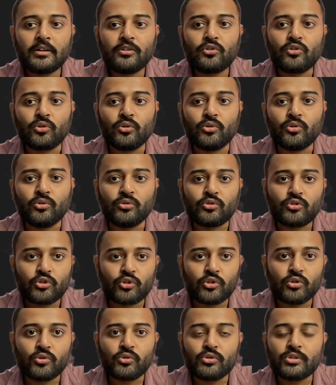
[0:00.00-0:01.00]
to
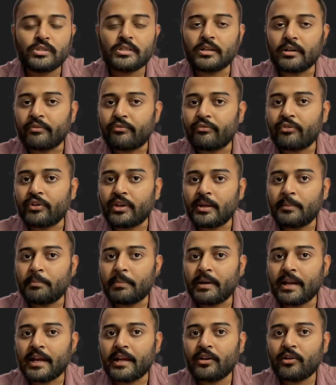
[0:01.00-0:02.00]
choose a free
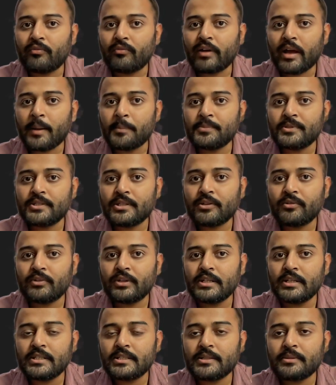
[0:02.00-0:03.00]
plan of app
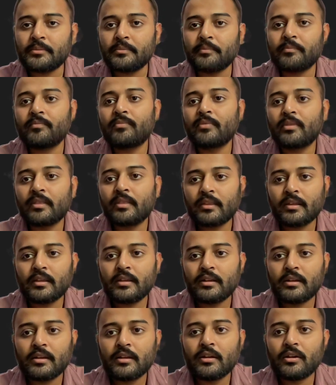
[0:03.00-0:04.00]
service,
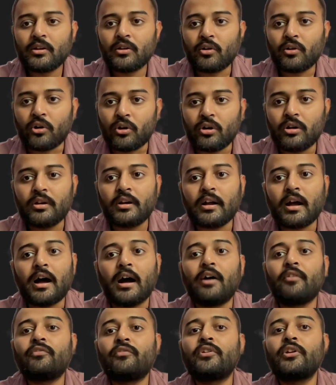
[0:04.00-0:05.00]
or
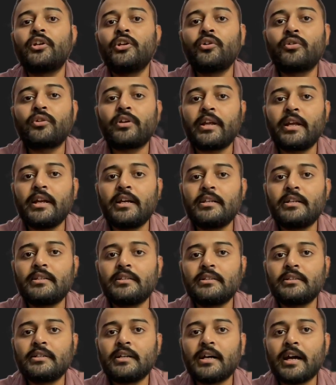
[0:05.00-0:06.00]
after you create
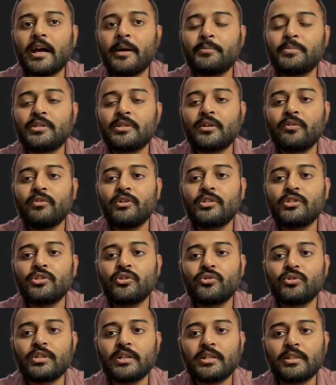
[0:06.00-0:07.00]
the app service
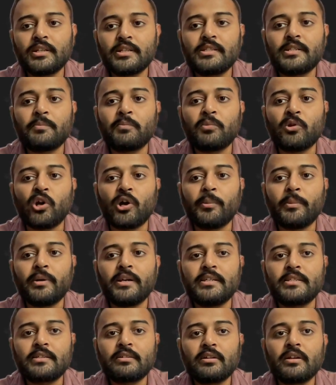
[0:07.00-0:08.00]
using this
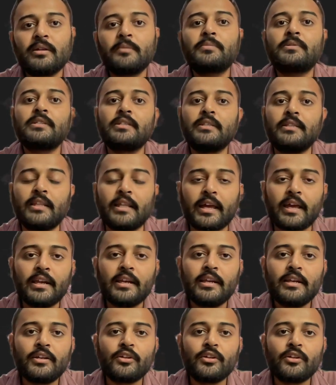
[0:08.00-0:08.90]
deployment scripts, then